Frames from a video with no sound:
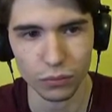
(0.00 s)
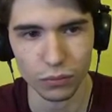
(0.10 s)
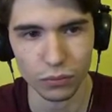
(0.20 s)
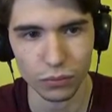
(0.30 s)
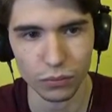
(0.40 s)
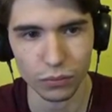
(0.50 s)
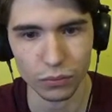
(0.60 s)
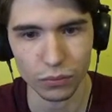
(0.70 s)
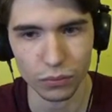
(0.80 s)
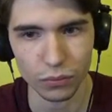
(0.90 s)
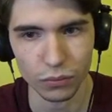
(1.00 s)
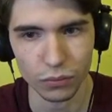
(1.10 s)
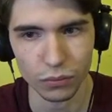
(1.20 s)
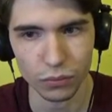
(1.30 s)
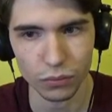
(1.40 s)

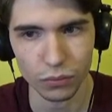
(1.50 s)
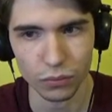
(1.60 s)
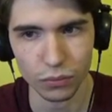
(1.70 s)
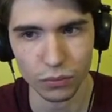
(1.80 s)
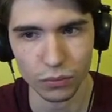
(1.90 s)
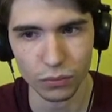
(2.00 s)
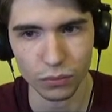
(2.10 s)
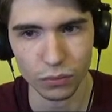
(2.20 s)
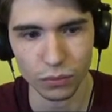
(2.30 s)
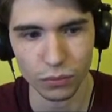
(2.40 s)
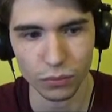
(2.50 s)
(no one is talking)